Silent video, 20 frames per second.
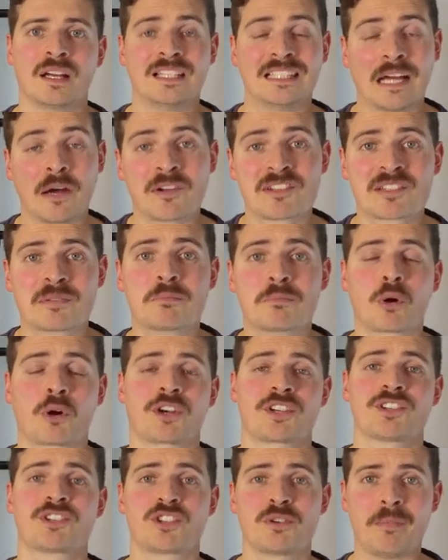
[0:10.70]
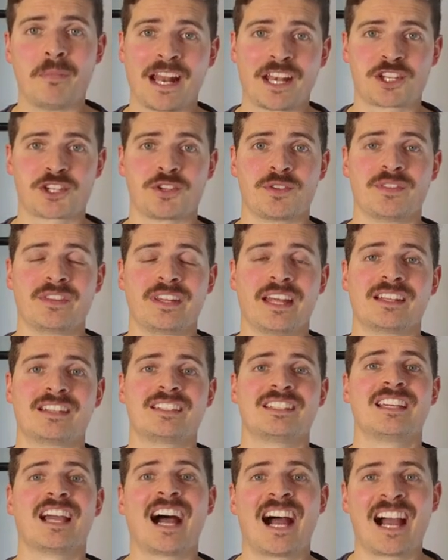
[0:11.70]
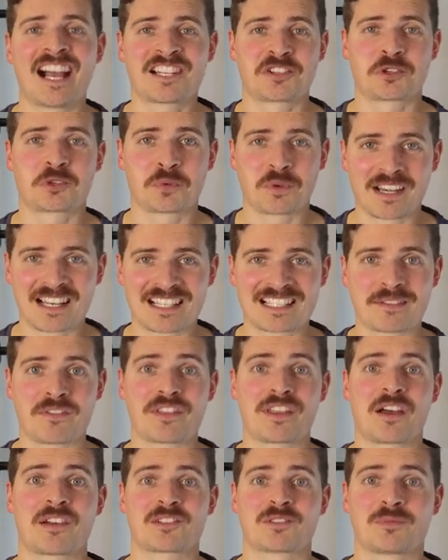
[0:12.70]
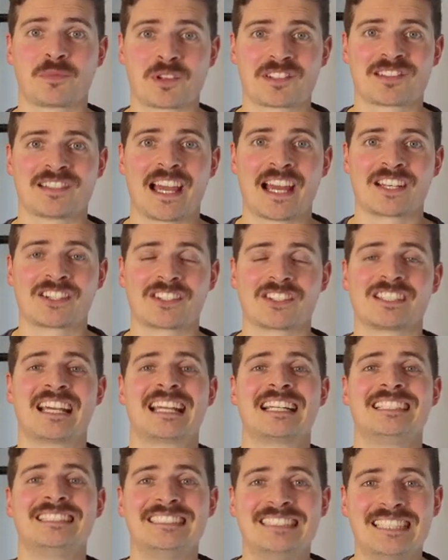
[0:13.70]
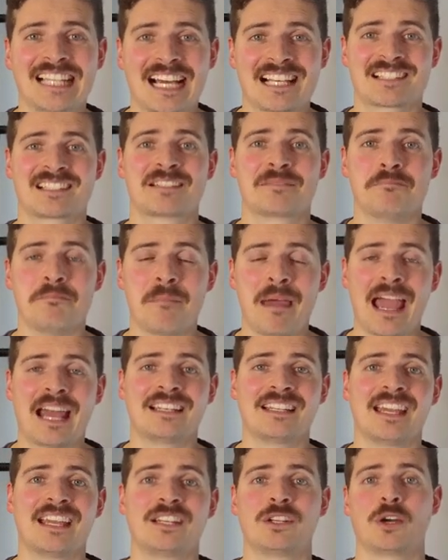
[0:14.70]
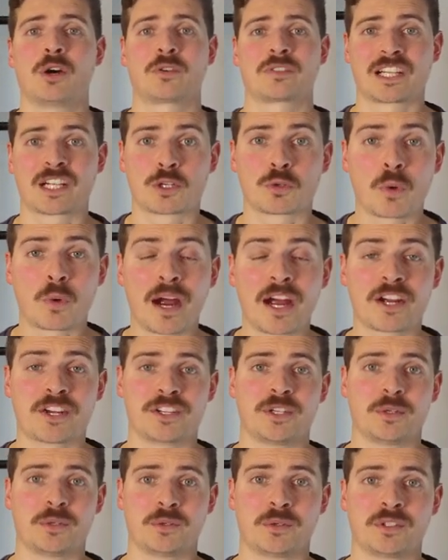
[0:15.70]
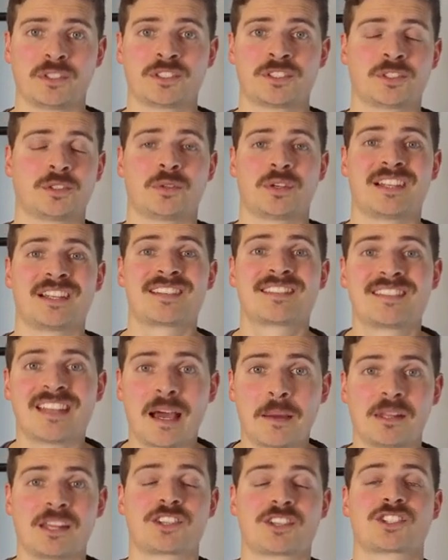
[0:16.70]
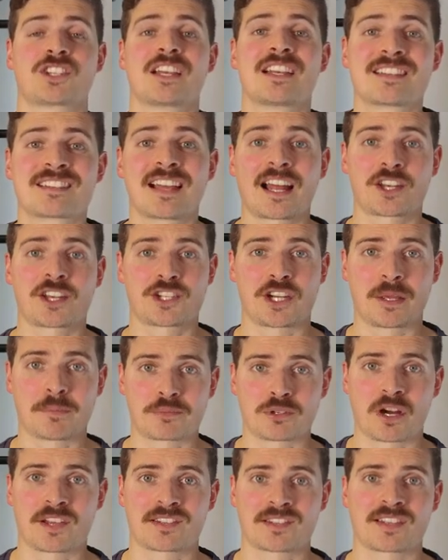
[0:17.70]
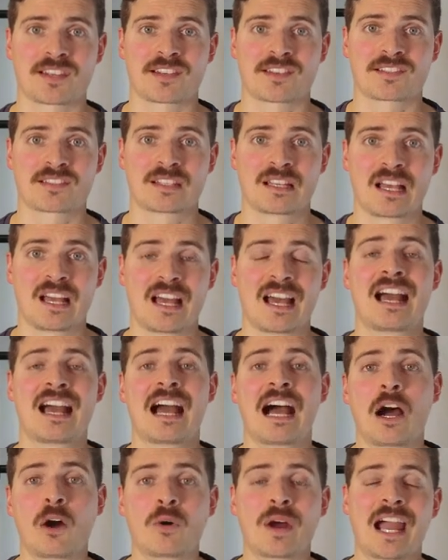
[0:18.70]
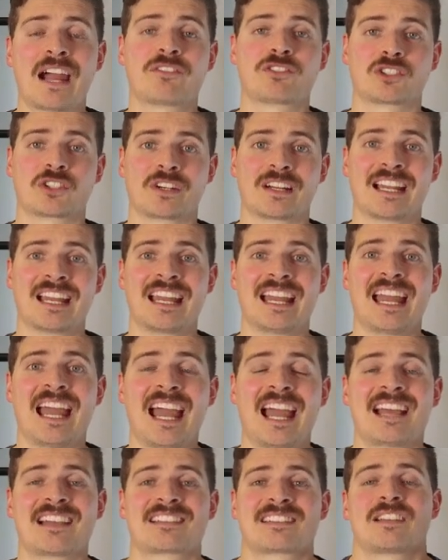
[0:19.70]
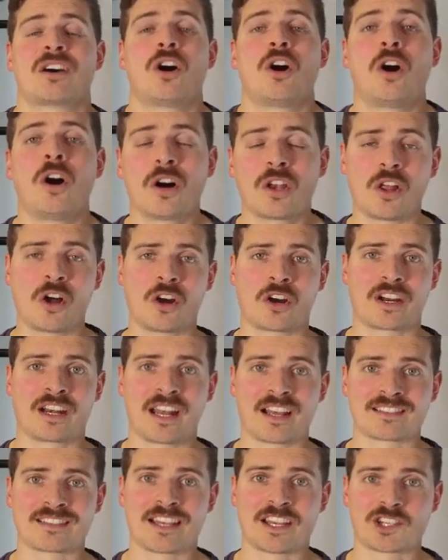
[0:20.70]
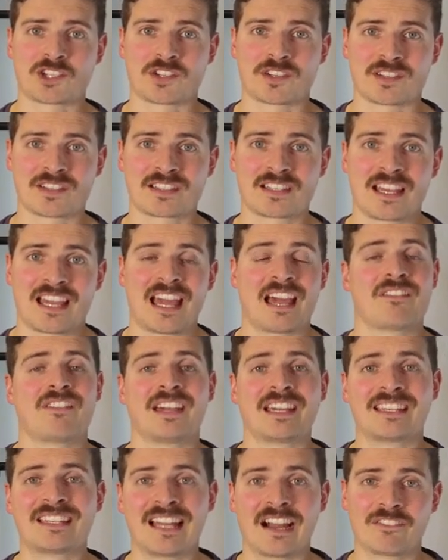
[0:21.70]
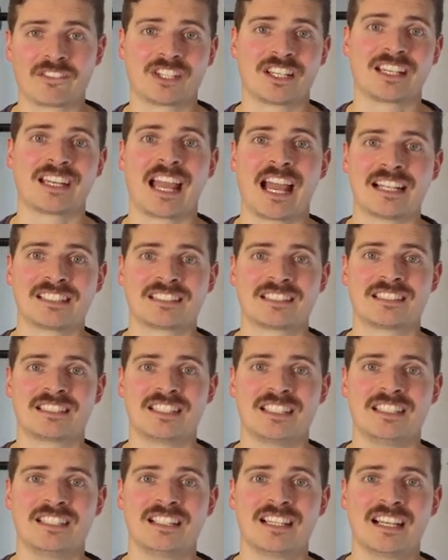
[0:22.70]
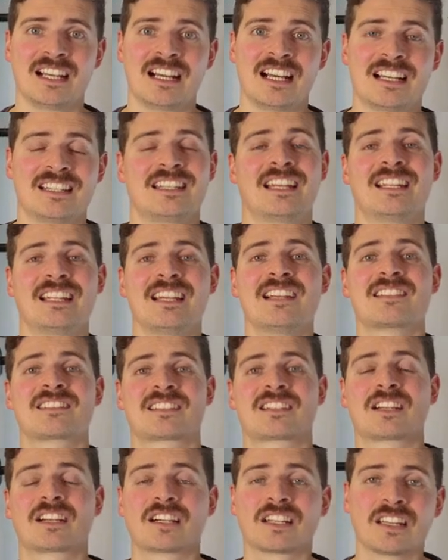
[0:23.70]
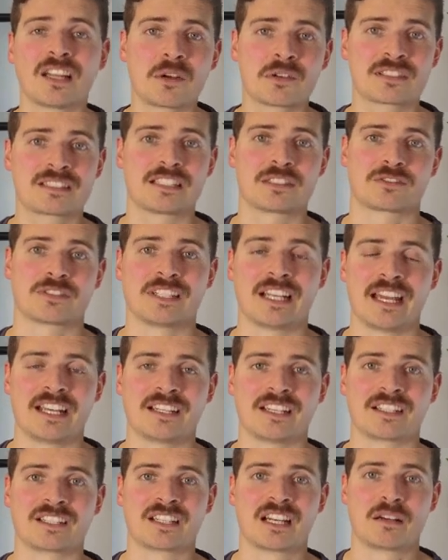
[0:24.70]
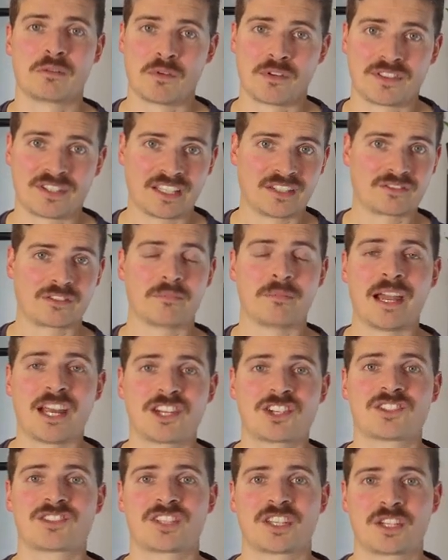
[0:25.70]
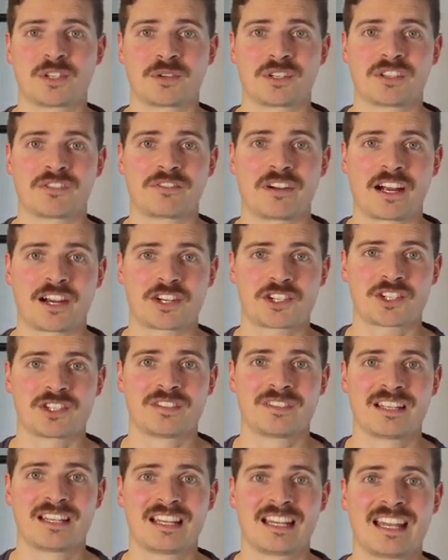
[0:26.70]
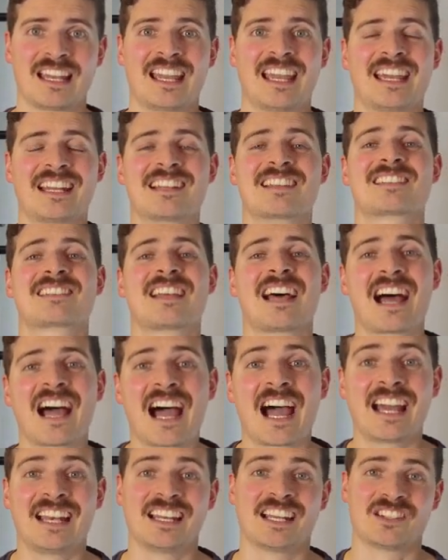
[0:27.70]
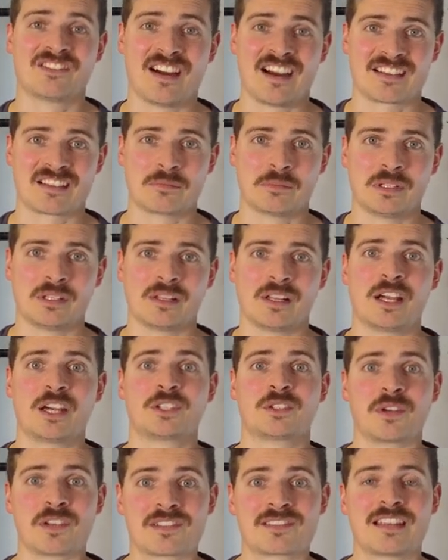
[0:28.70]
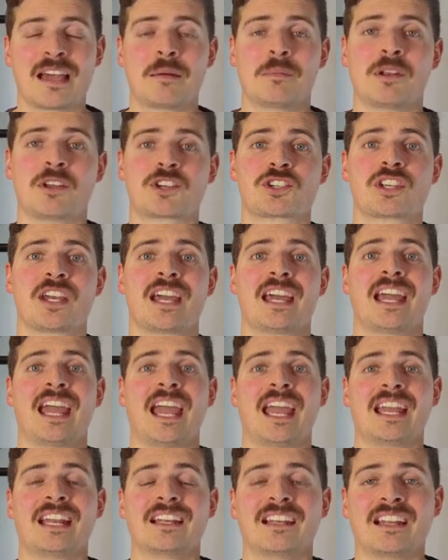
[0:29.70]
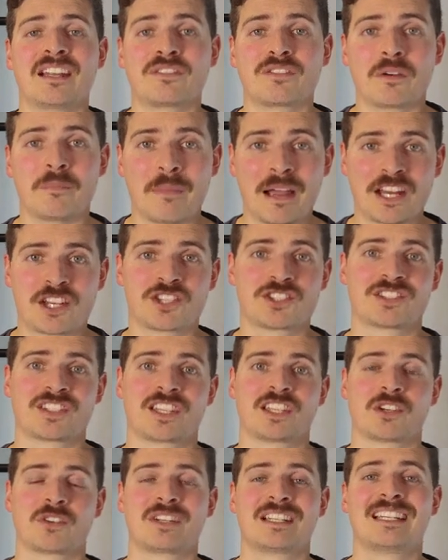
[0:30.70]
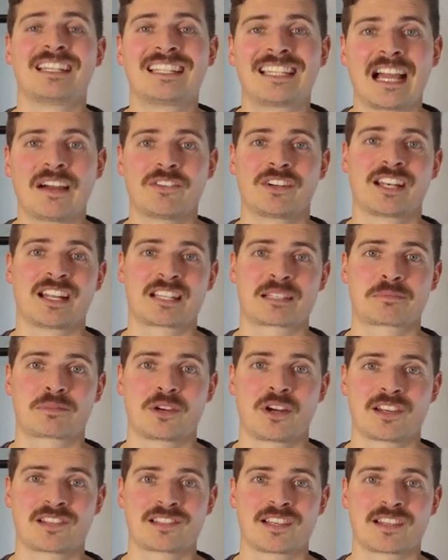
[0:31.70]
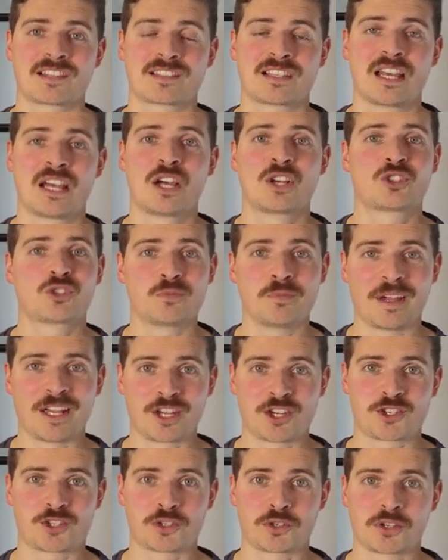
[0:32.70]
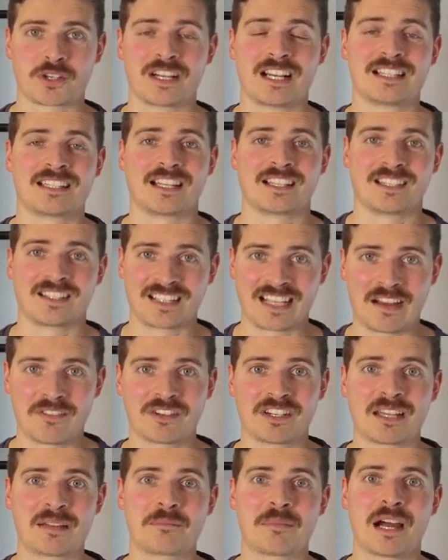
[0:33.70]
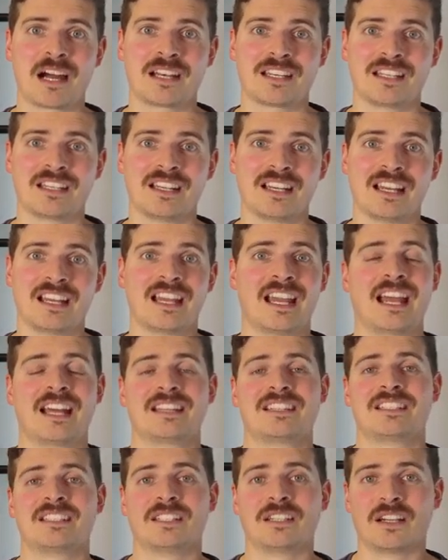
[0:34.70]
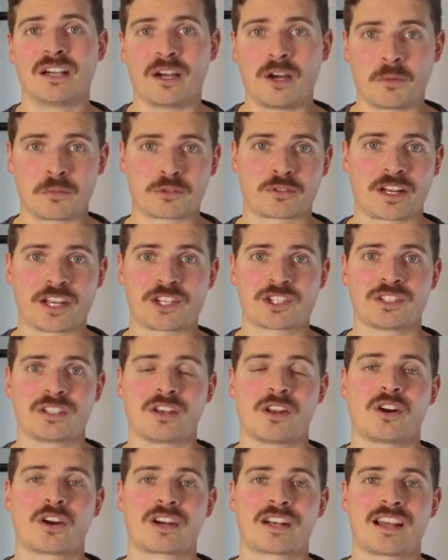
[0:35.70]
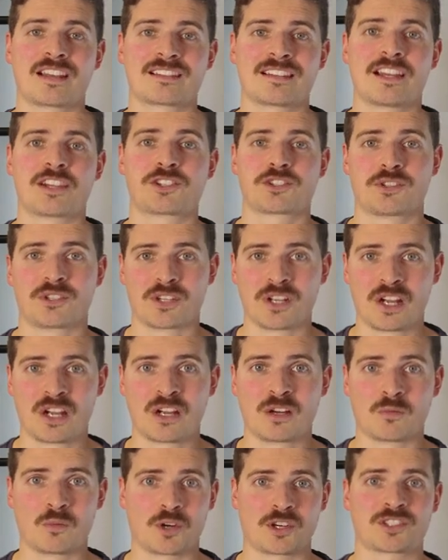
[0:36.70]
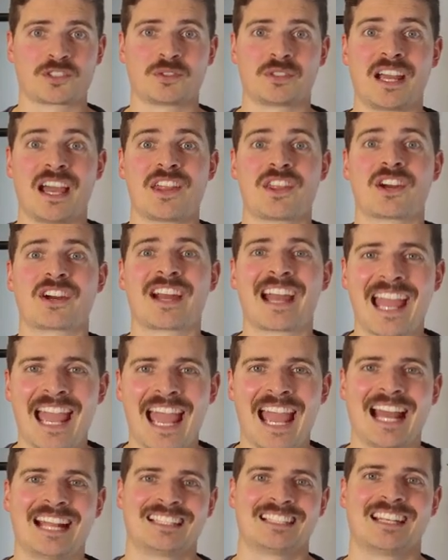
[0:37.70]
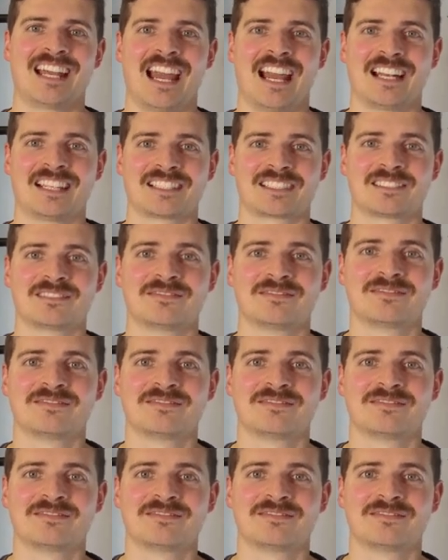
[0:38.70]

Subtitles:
Now, it's important to mention that the ISO 27001 standard doesn't mandate or require you to establish such a process. However, as all organizations have a governing entity that is closely related with the information security function, it is highly advisable to establish an information security governance process to make sure that the governing body and the operational organization works together hand in hand.